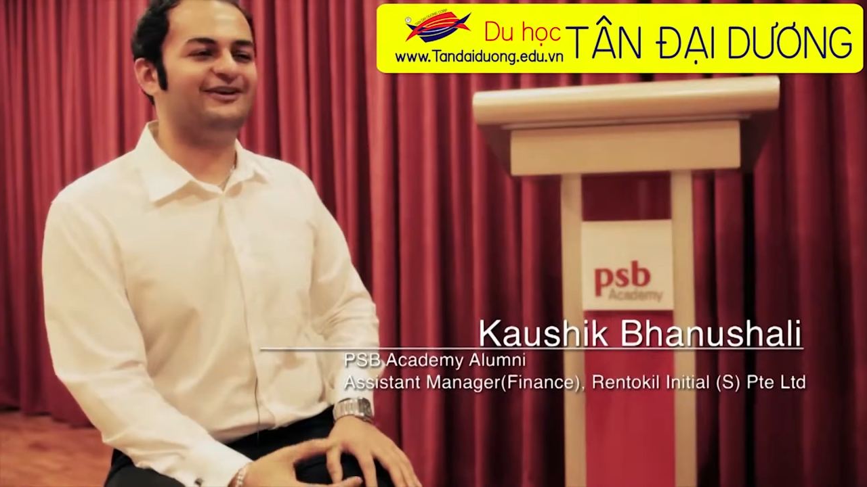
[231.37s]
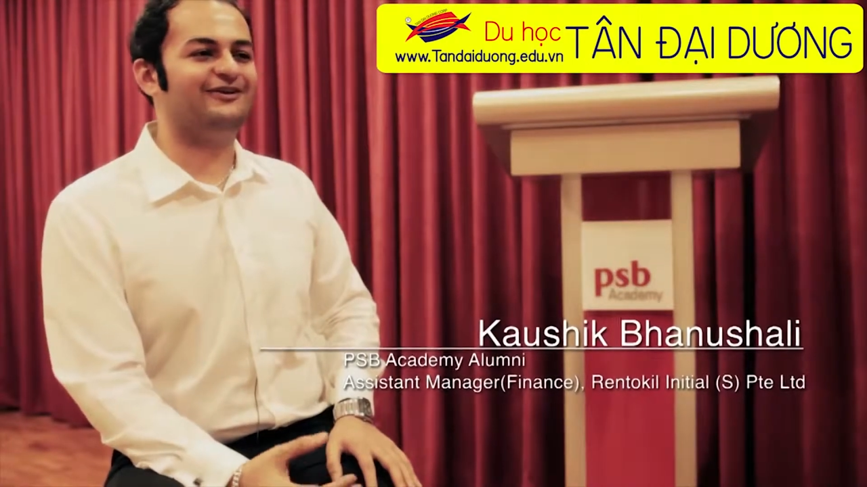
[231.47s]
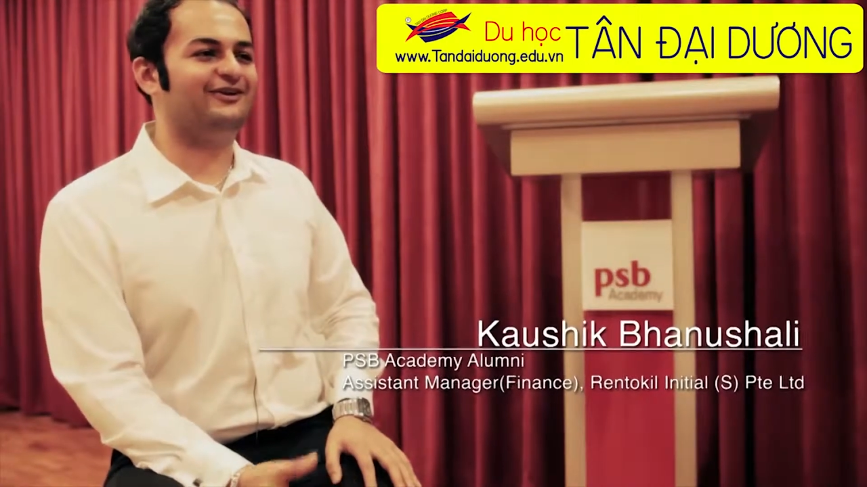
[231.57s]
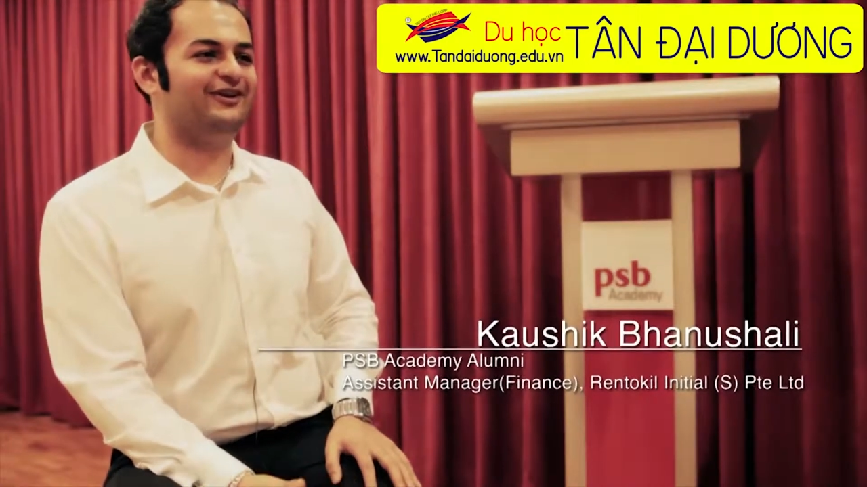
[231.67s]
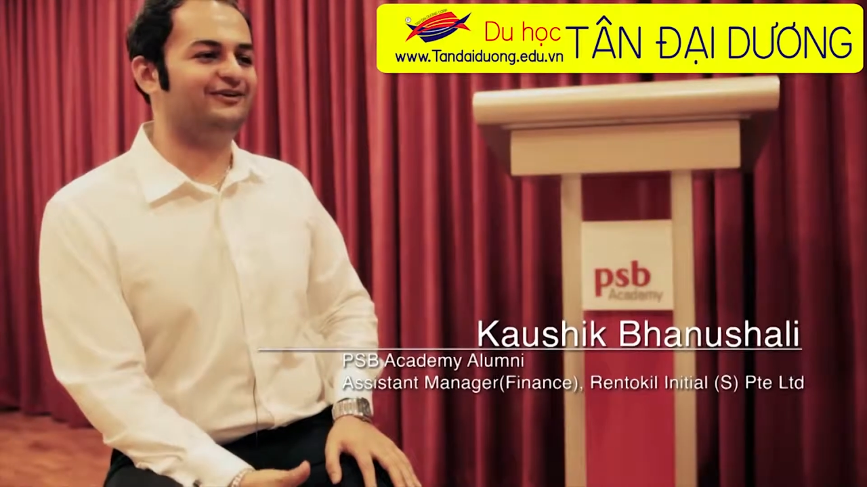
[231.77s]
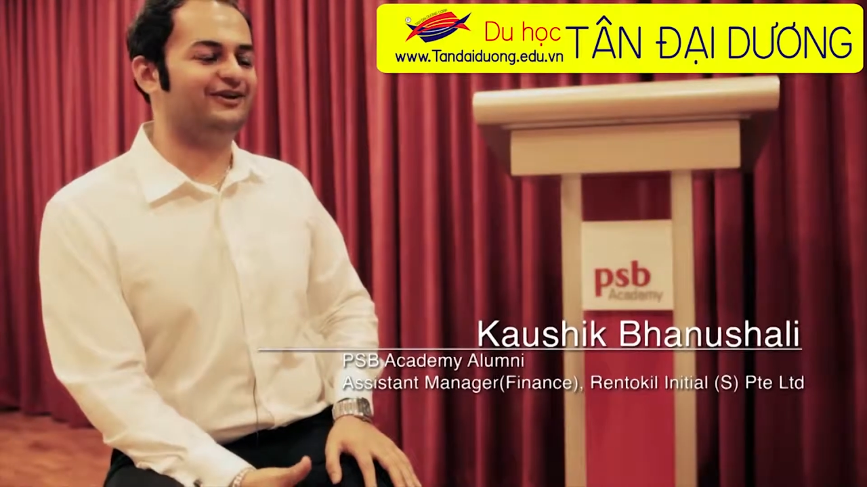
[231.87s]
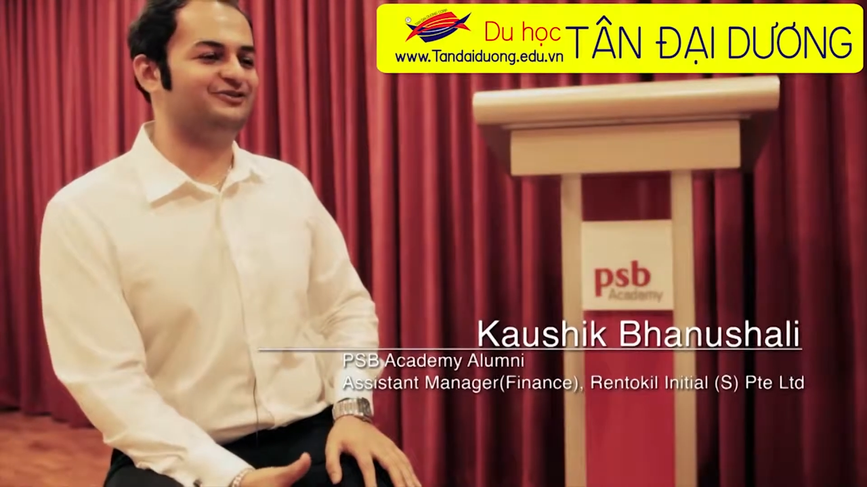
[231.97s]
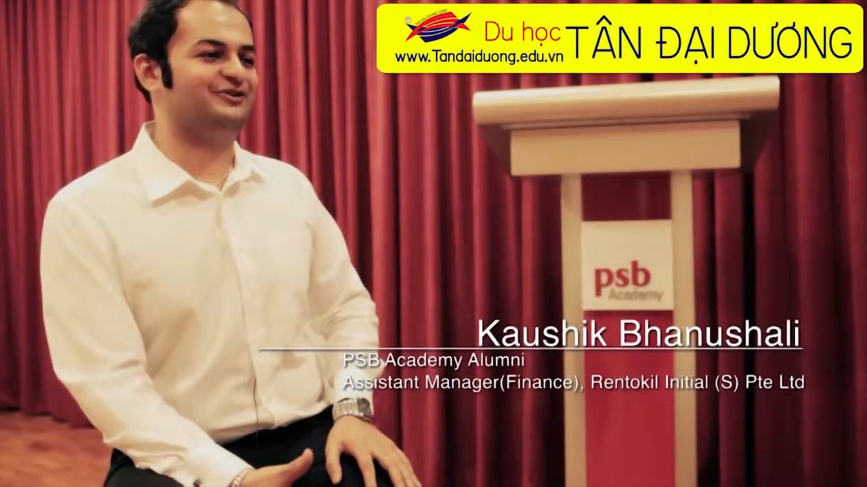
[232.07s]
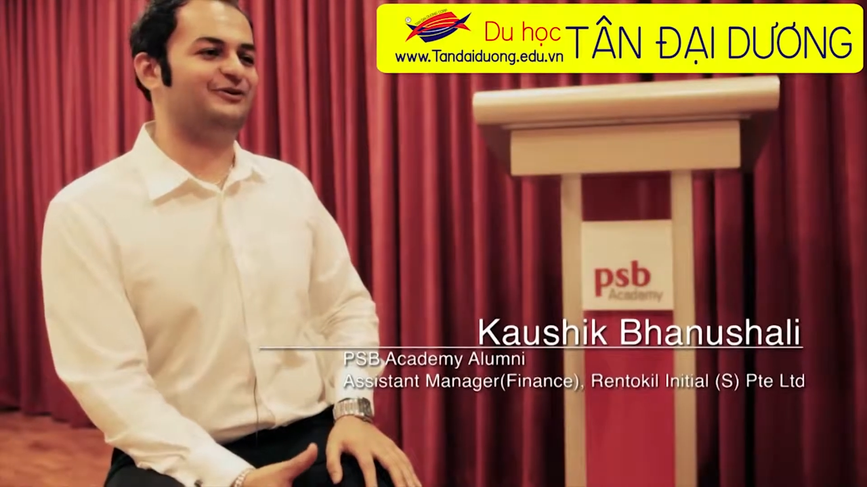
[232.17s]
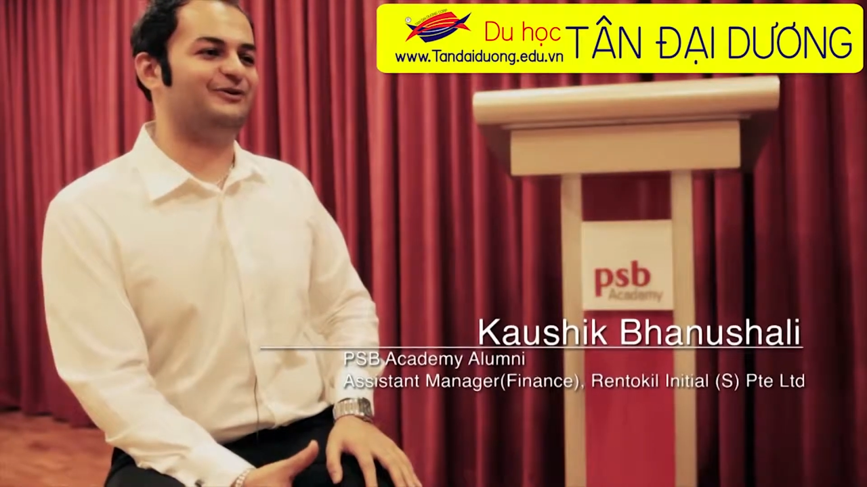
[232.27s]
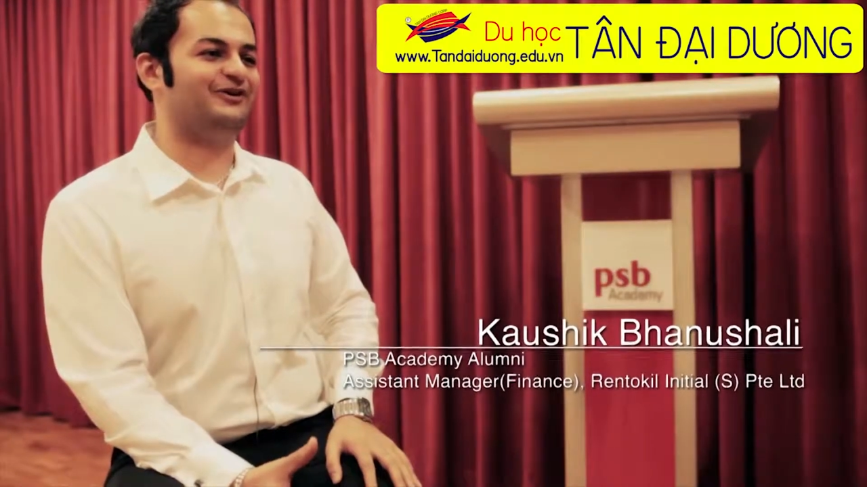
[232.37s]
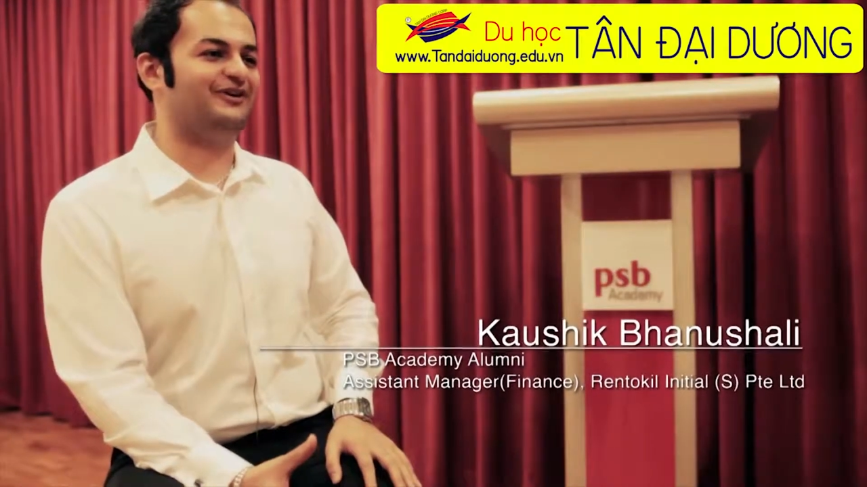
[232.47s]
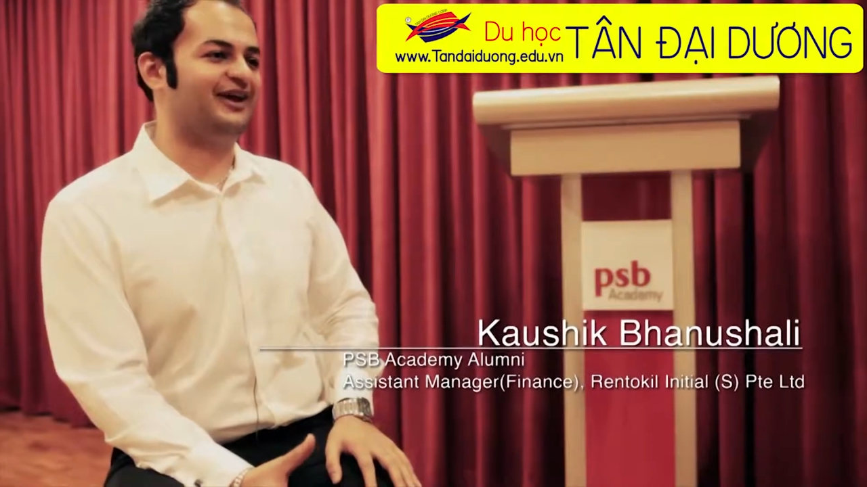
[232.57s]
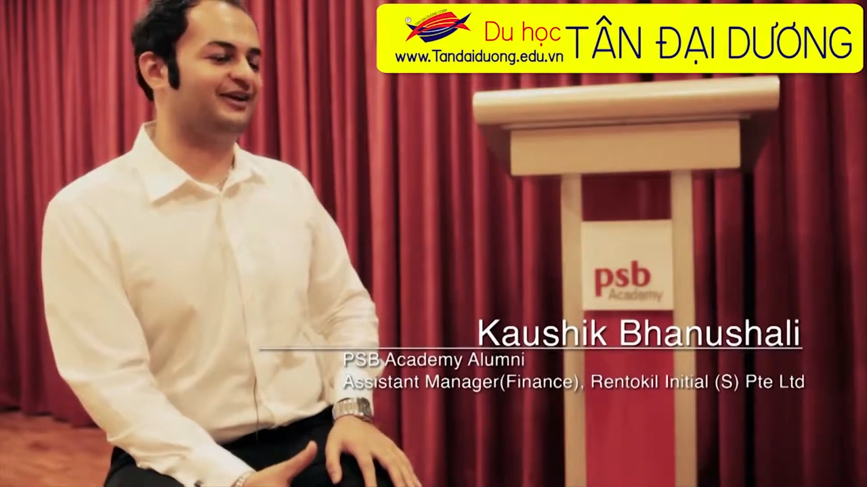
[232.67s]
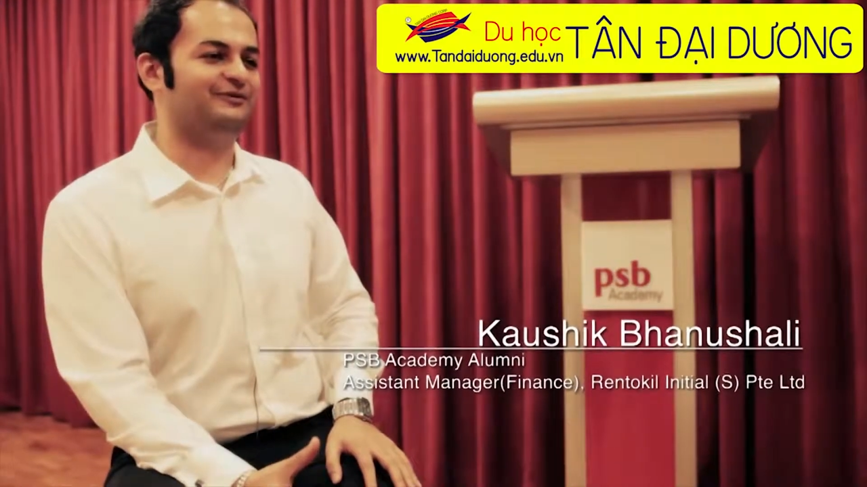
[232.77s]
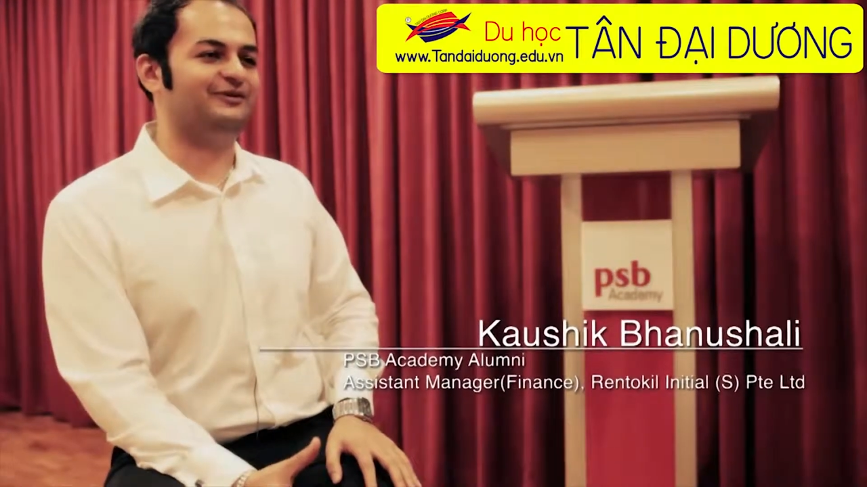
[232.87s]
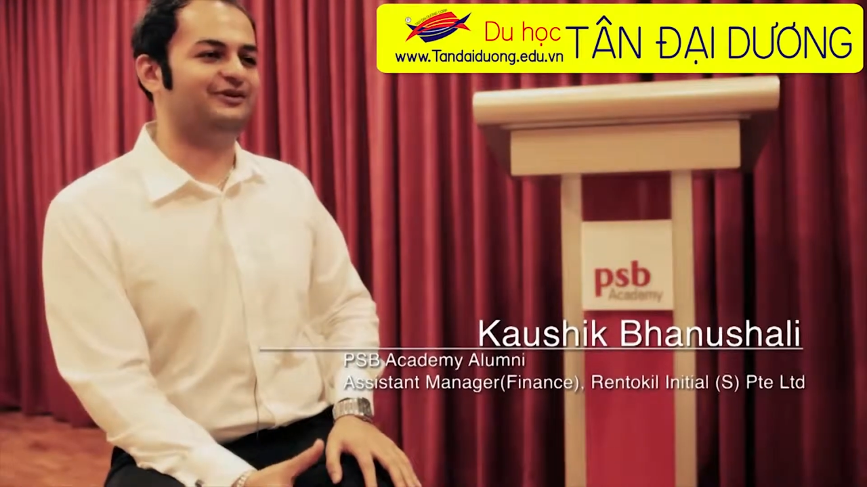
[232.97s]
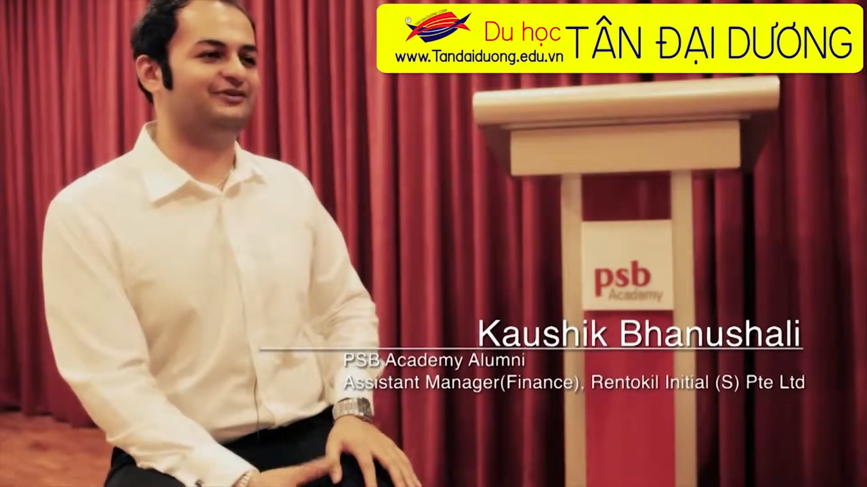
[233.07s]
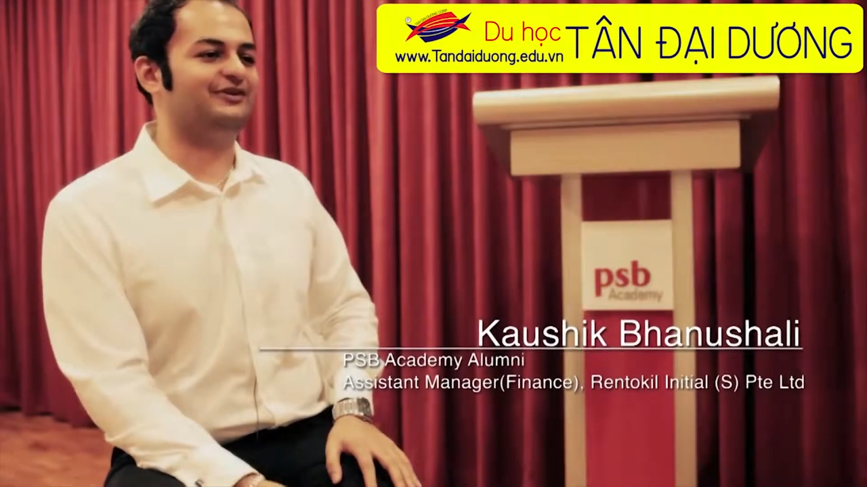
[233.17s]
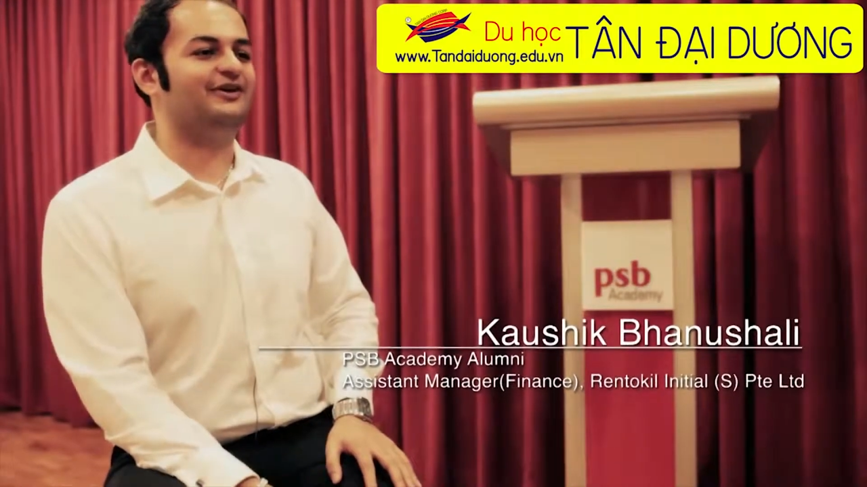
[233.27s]
and great extracurricular
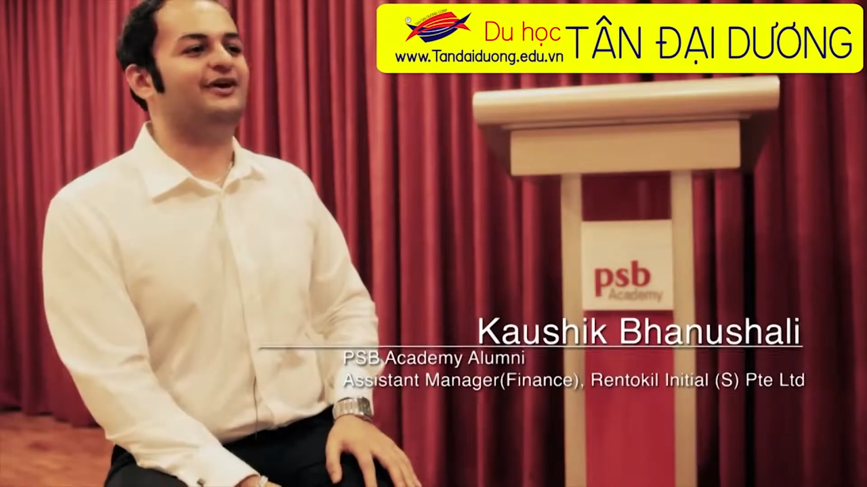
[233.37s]
activities,